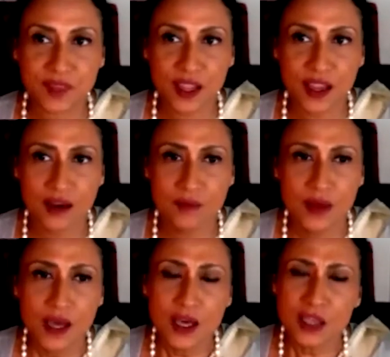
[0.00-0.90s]

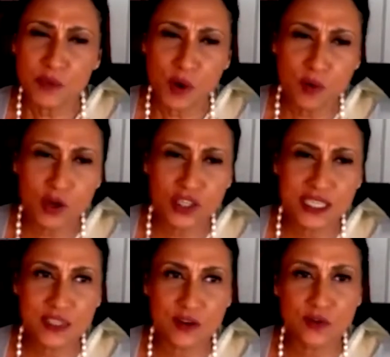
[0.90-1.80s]
The
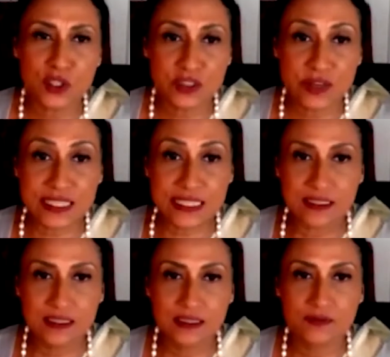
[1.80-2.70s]
promotion is, of course,
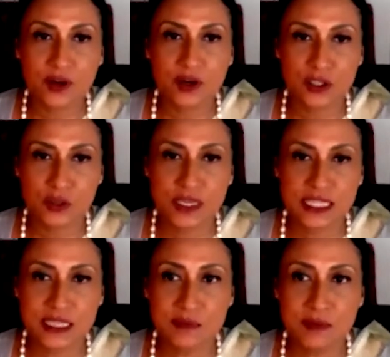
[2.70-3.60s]
critical for
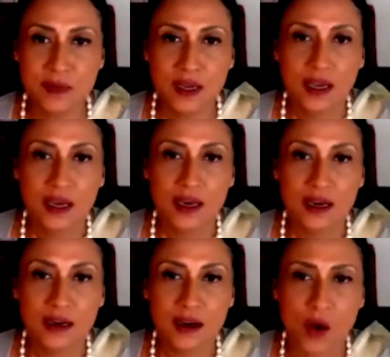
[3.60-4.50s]
tourism.
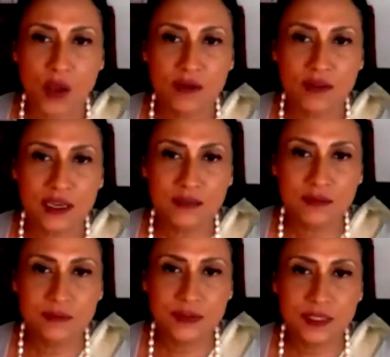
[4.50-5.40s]
However,
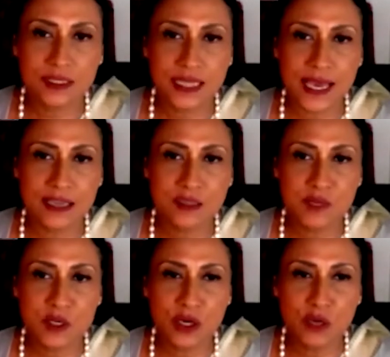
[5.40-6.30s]
there has
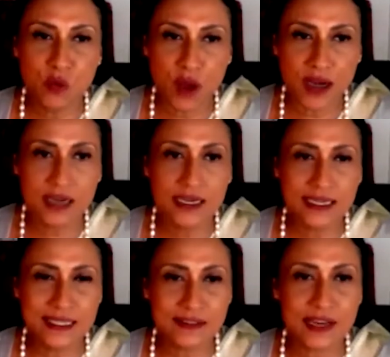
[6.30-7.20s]
been only one
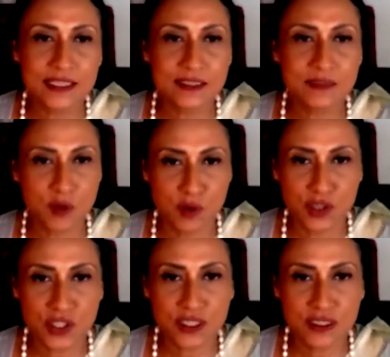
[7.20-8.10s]
integrated
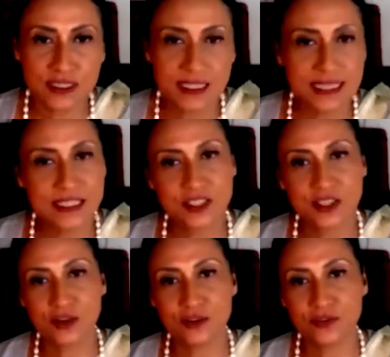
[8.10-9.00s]
promotion in the
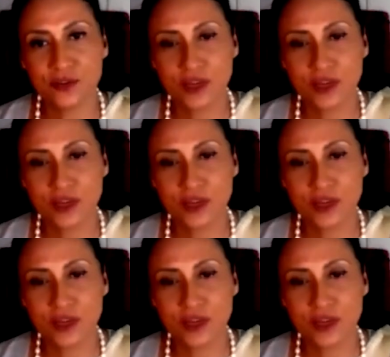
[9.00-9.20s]
history of